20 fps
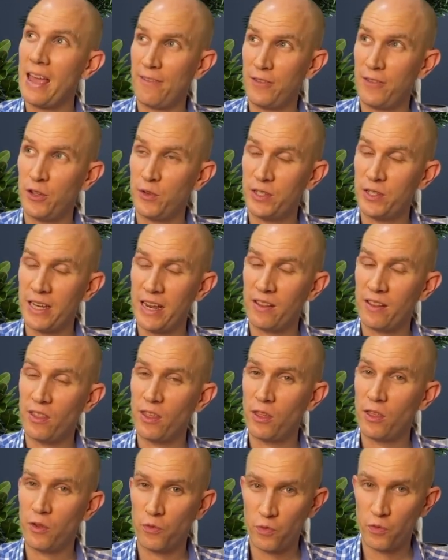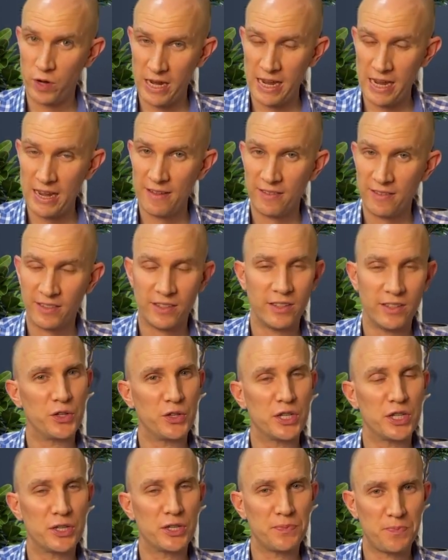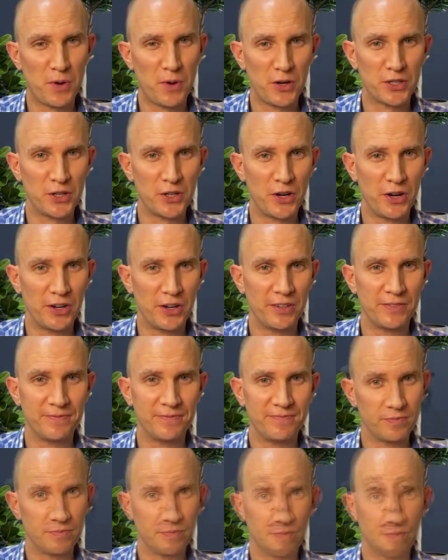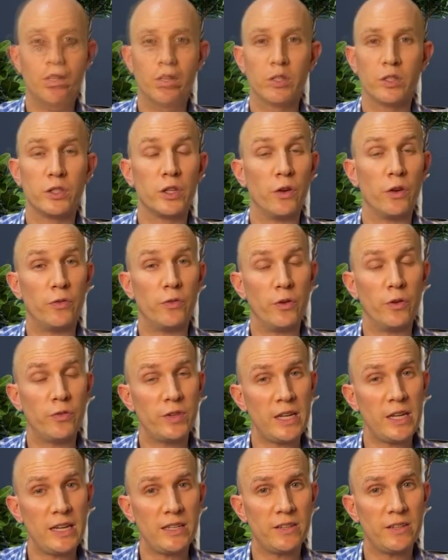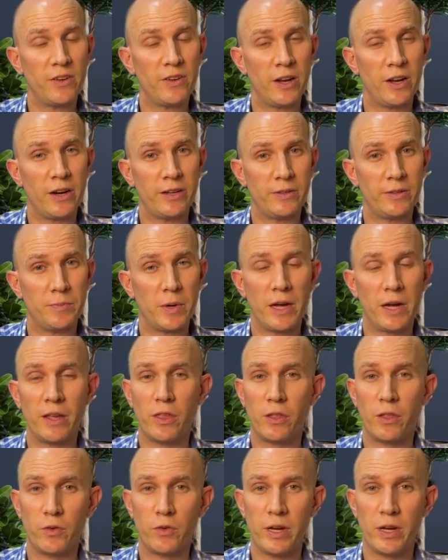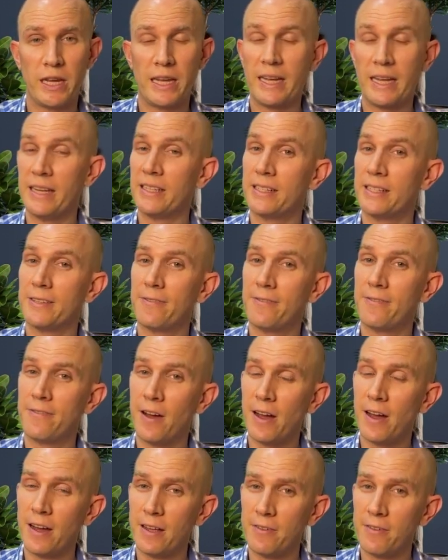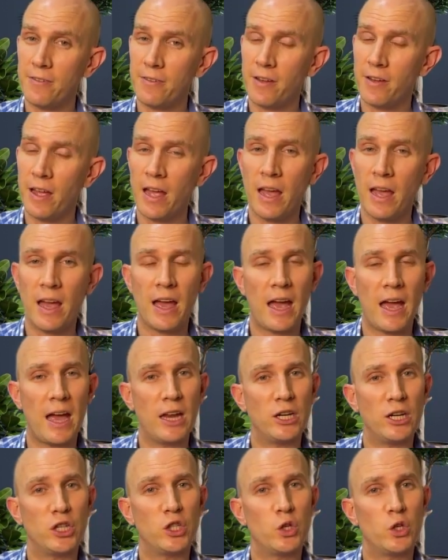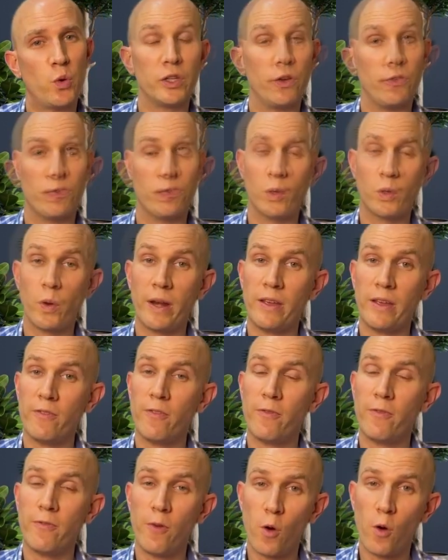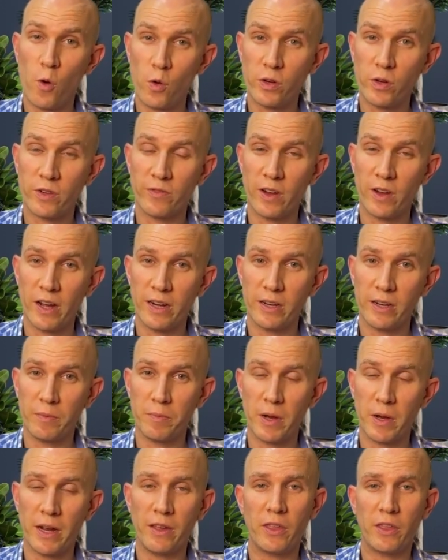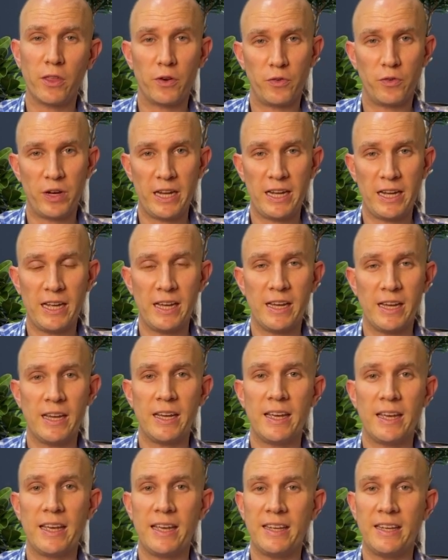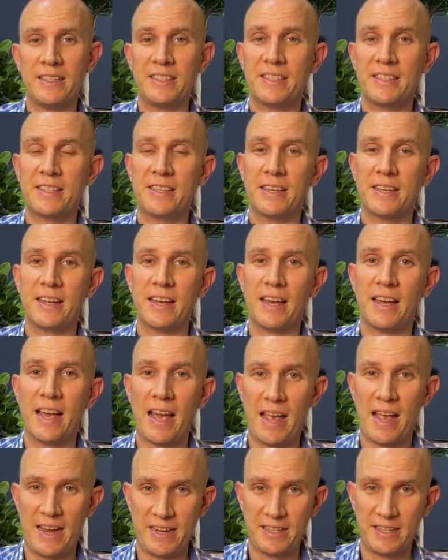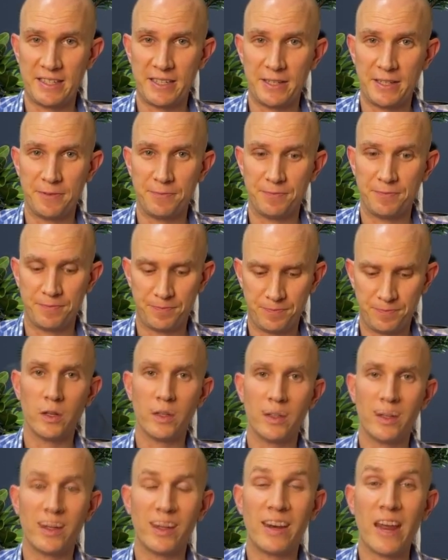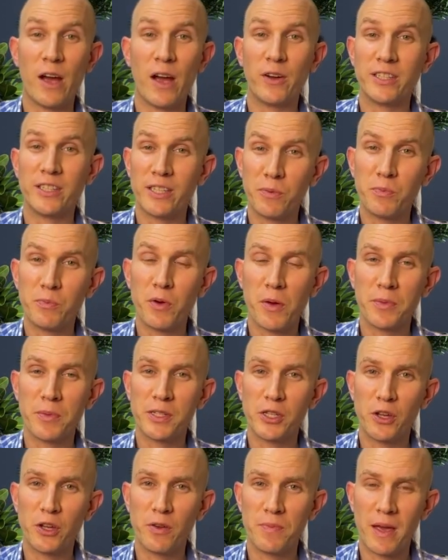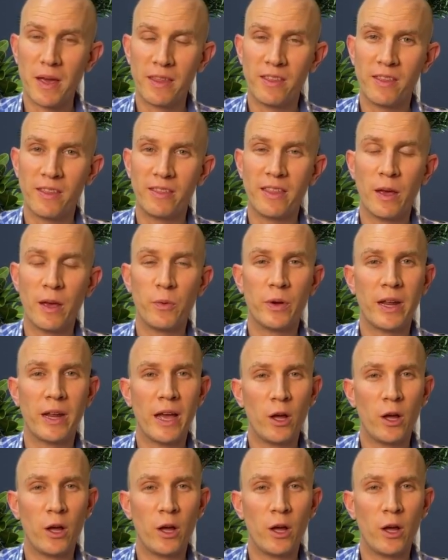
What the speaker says: If you said 3, you're spot on. So 15 divided by 3 is 5, and 24 divided by 3 is 8. Now, I did promise you a method that